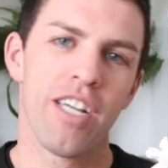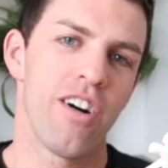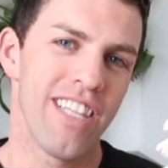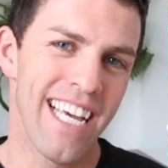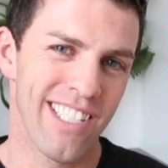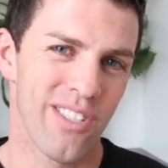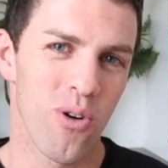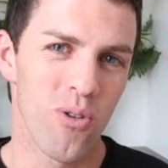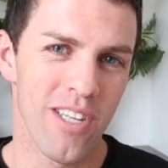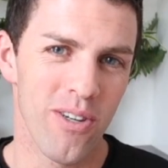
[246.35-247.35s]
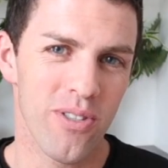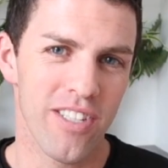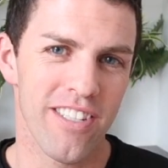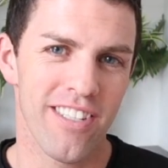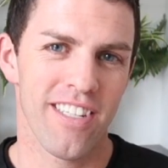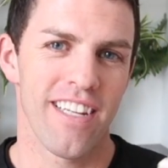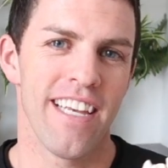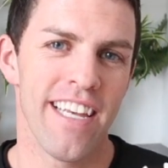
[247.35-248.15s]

we call that a scoliosis.